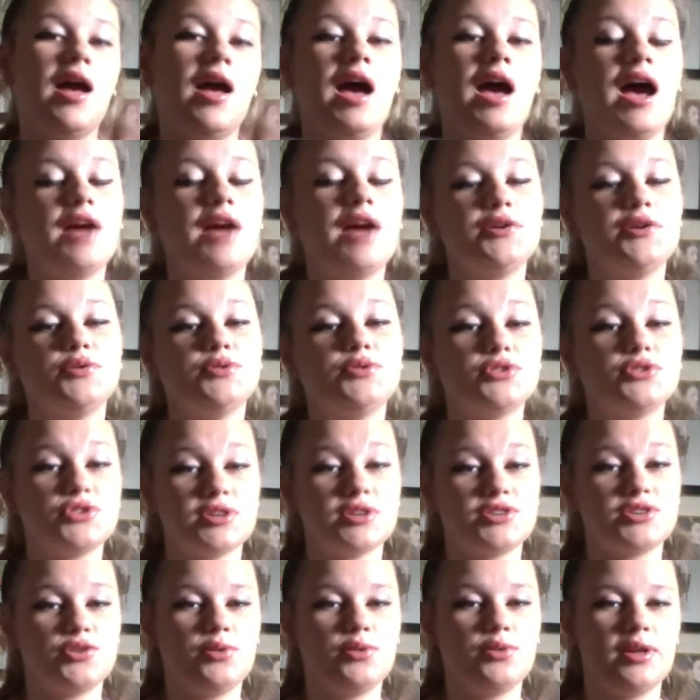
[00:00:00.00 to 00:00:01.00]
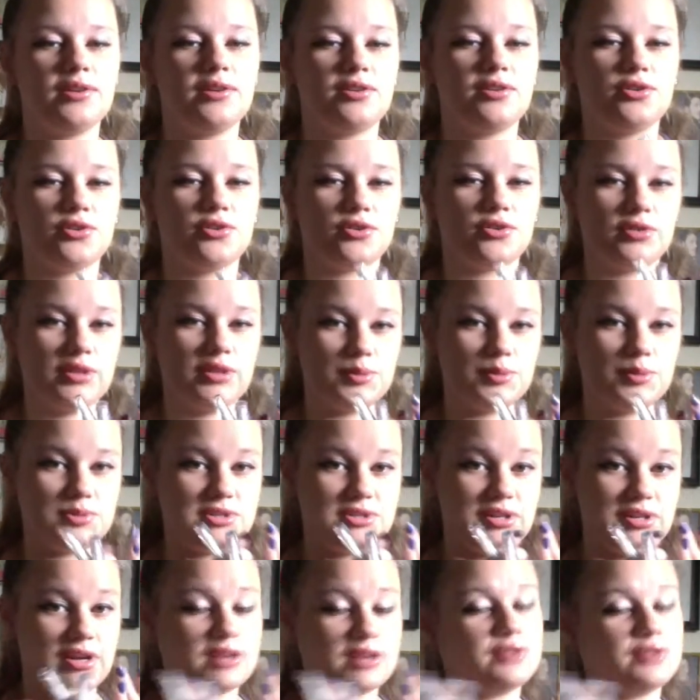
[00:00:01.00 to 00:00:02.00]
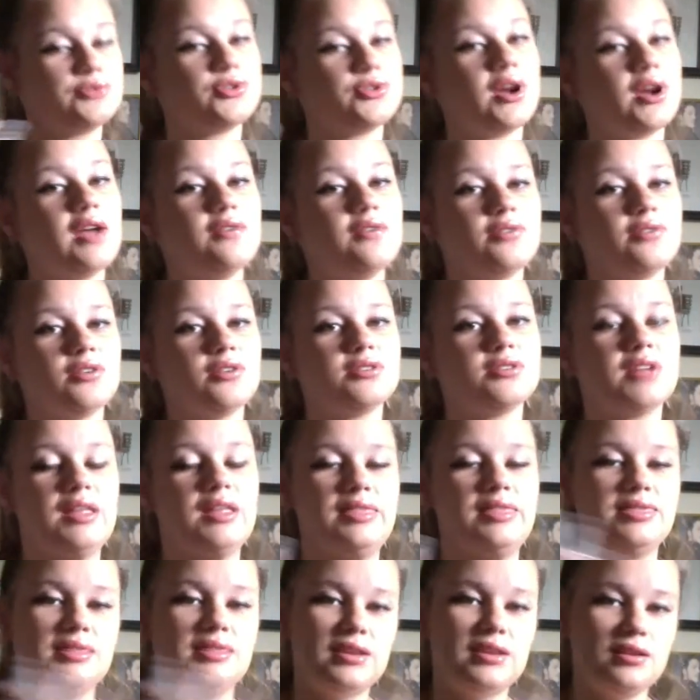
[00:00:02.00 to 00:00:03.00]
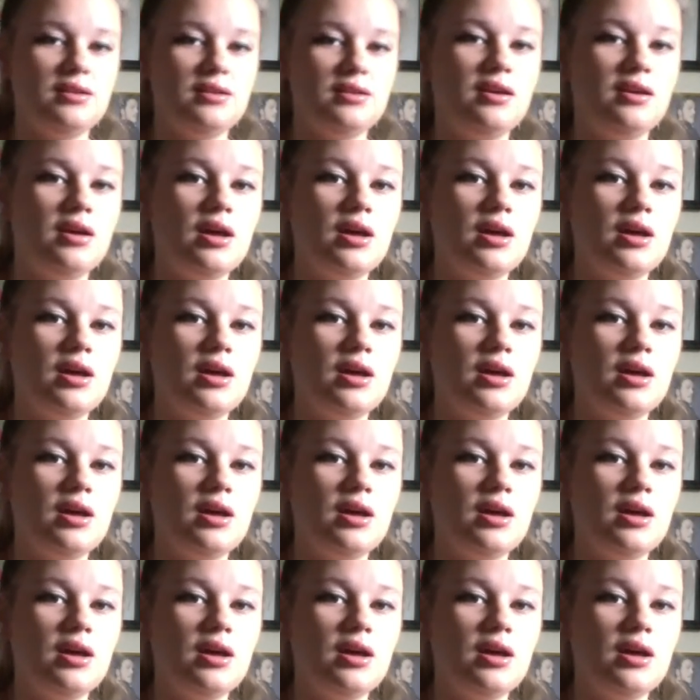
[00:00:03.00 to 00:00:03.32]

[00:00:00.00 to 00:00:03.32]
I do suggest you let your lipstick kind of dry first and then